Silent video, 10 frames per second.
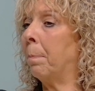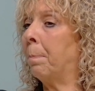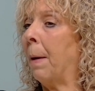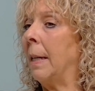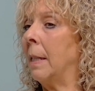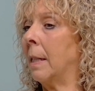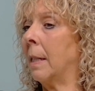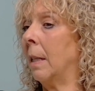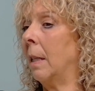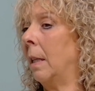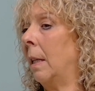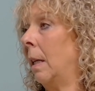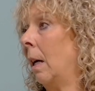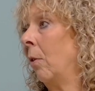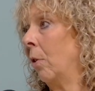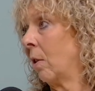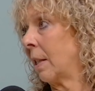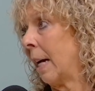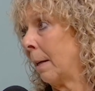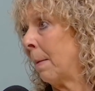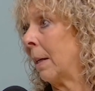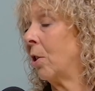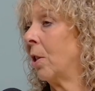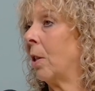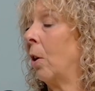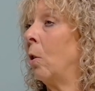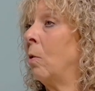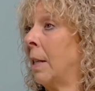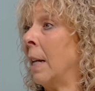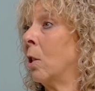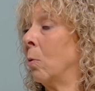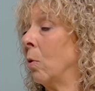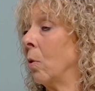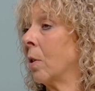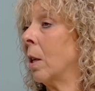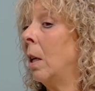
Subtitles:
based on the other side of Manchester who said to us,